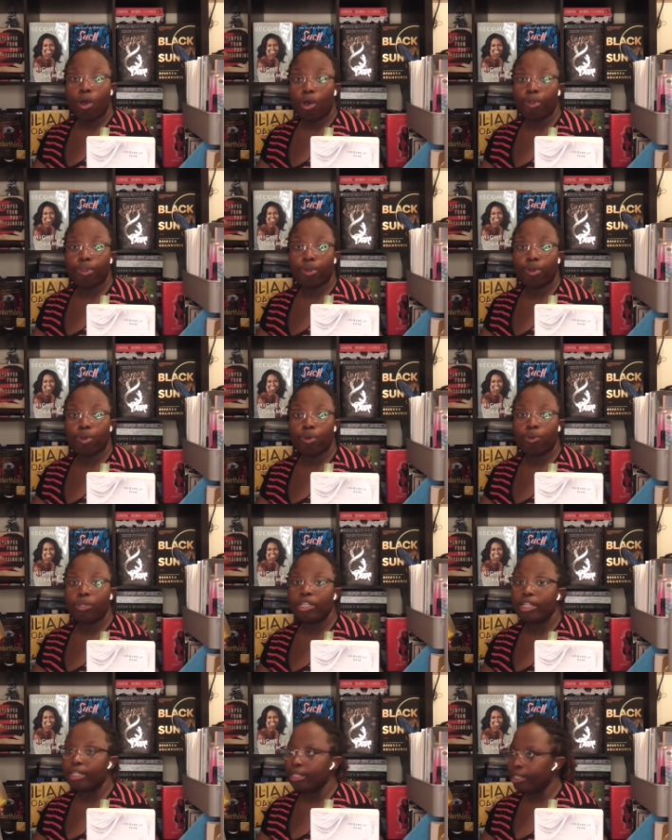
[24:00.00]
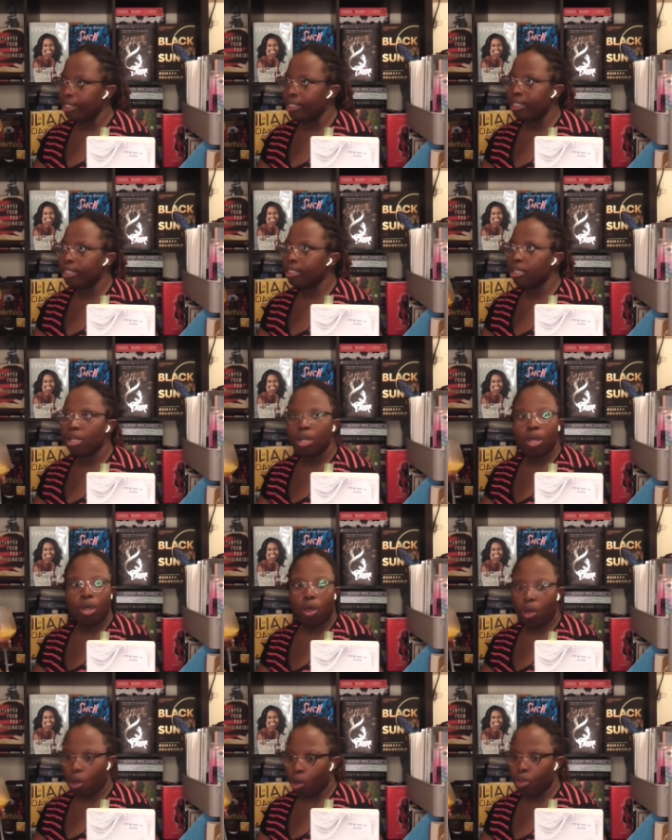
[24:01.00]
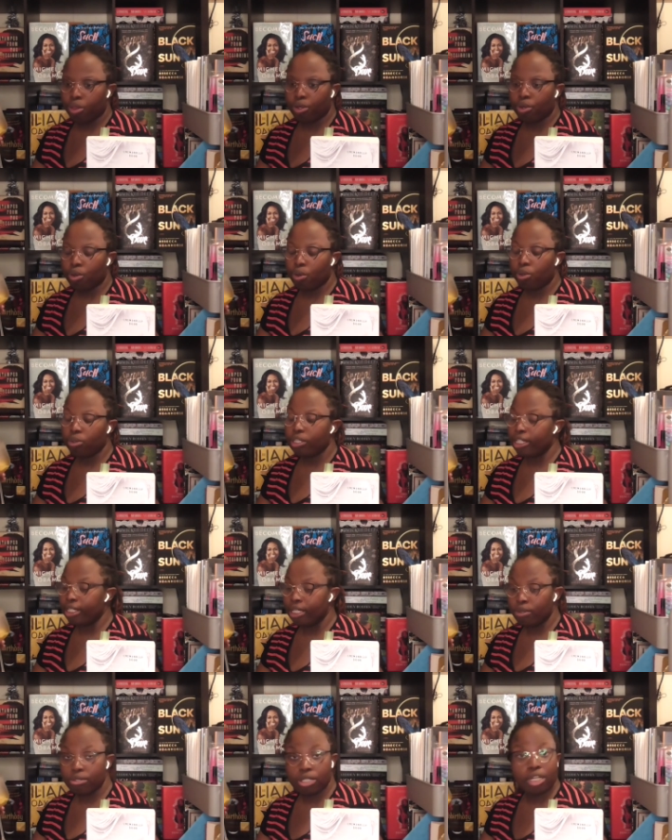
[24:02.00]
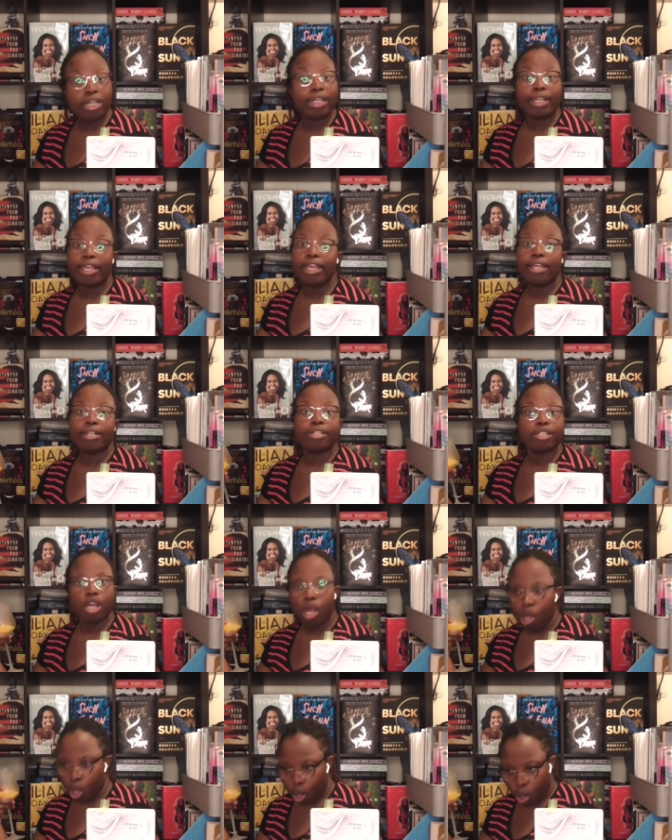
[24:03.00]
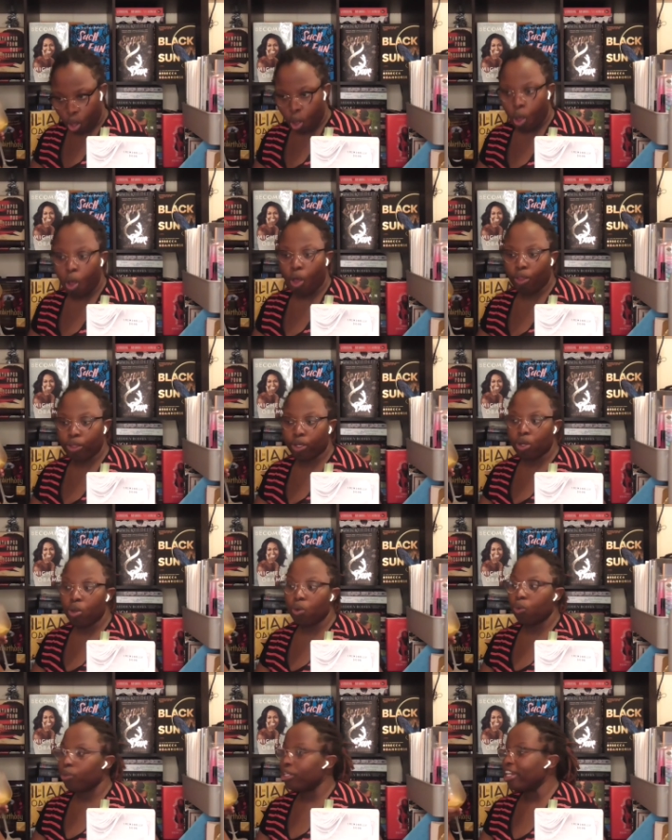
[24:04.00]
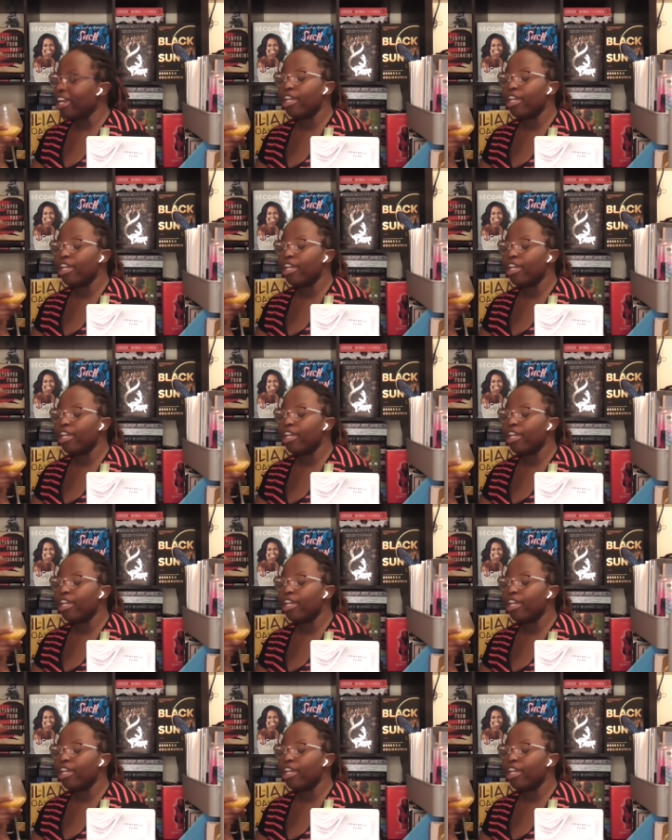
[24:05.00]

all the gold he needed, all the gold, and he was gonna get all the gold.